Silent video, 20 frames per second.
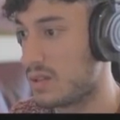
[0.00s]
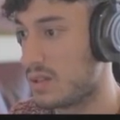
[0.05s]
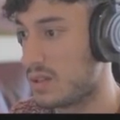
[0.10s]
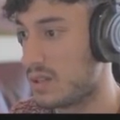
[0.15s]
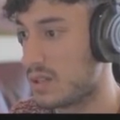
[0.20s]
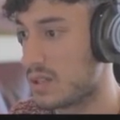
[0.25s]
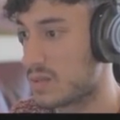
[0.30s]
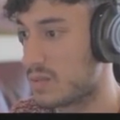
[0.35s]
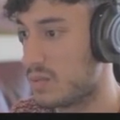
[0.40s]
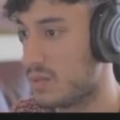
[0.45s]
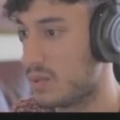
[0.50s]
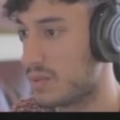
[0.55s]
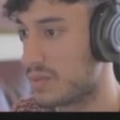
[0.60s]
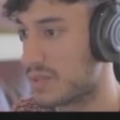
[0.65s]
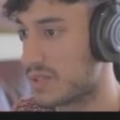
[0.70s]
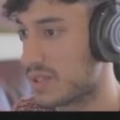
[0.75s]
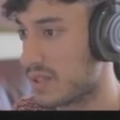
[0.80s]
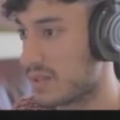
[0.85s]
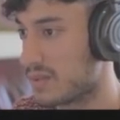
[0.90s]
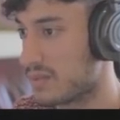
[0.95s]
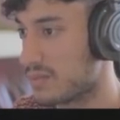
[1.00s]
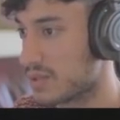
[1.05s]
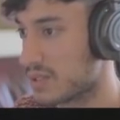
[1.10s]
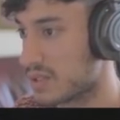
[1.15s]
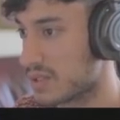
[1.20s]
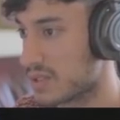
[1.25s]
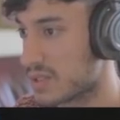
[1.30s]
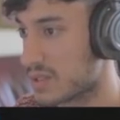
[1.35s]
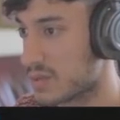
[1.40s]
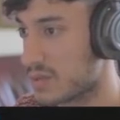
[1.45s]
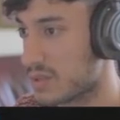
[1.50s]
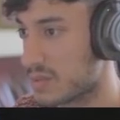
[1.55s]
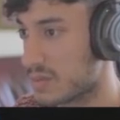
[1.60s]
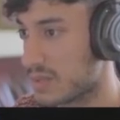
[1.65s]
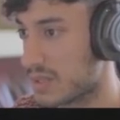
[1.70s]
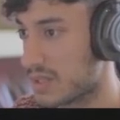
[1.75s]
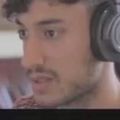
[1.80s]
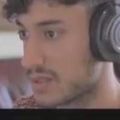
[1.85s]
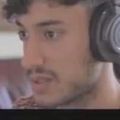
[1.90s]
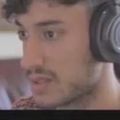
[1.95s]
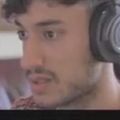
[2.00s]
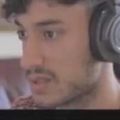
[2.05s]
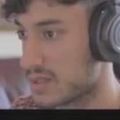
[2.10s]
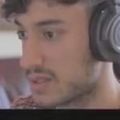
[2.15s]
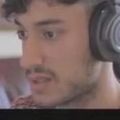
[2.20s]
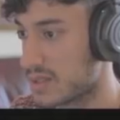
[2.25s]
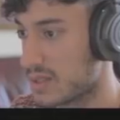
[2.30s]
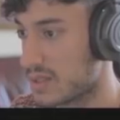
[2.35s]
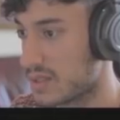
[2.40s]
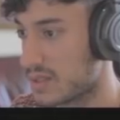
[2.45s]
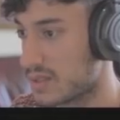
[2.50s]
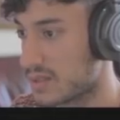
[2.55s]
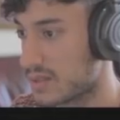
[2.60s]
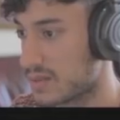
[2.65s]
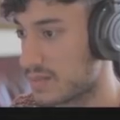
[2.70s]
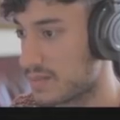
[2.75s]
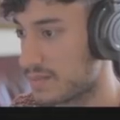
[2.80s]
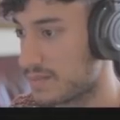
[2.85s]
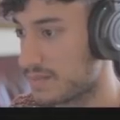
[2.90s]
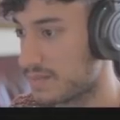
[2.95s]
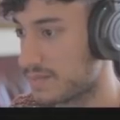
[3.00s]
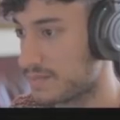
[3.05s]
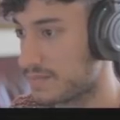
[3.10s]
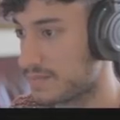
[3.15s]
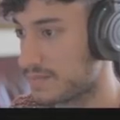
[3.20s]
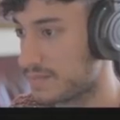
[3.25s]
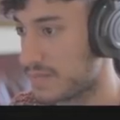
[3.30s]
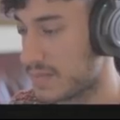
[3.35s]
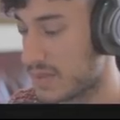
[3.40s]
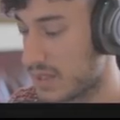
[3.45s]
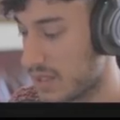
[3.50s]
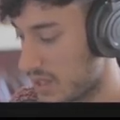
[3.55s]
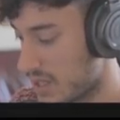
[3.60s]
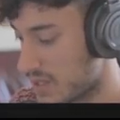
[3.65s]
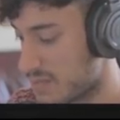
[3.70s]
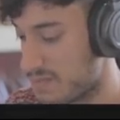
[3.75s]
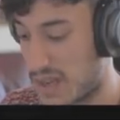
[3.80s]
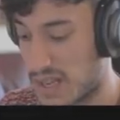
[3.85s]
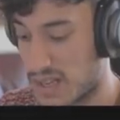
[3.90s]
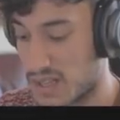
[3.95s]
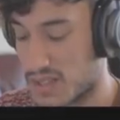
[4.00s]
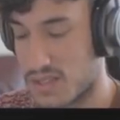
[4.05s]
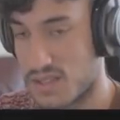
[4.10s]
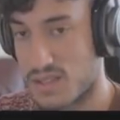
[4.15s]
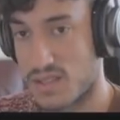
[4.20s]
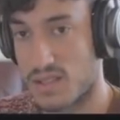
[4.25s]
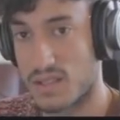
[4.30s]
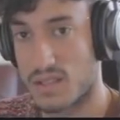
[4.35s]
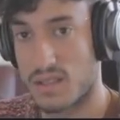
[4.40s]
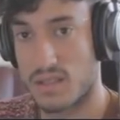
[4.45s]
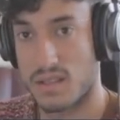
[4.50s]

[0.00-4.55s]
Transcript: nice warm sound. I'm just going to switch back to the sustains. Nice balanced